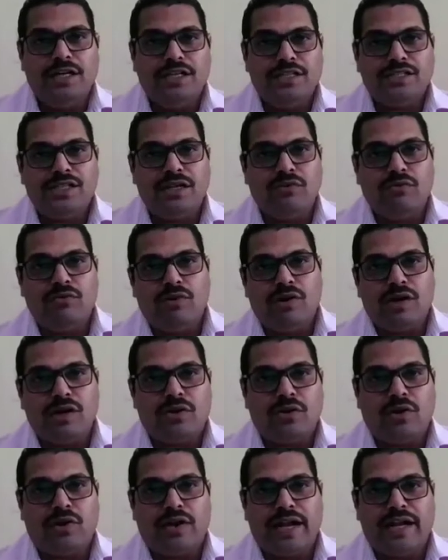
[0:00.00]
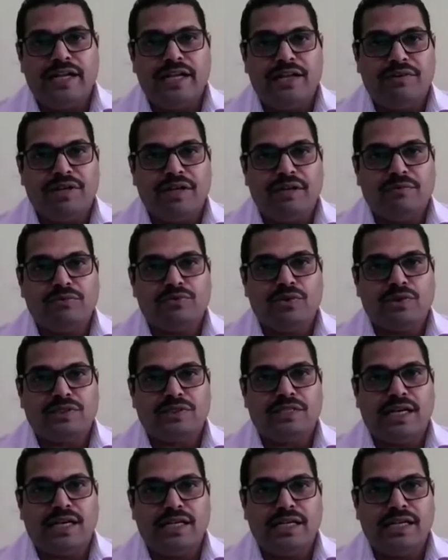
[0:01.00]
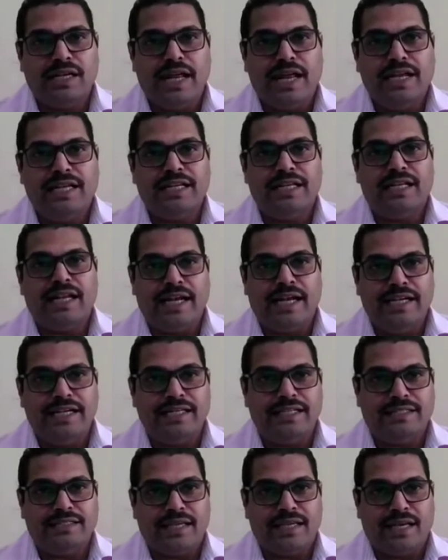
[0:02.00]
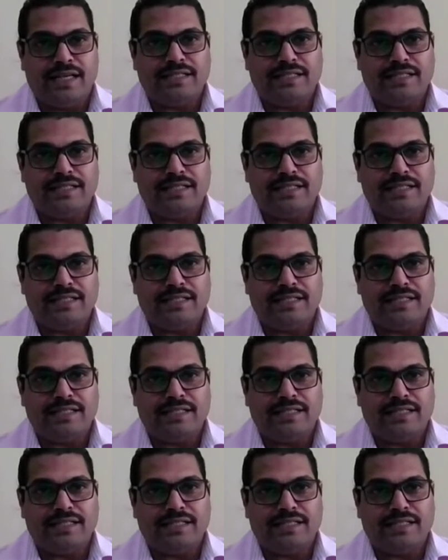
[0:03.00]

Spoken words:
initial work on antivenoms was done in 1890s,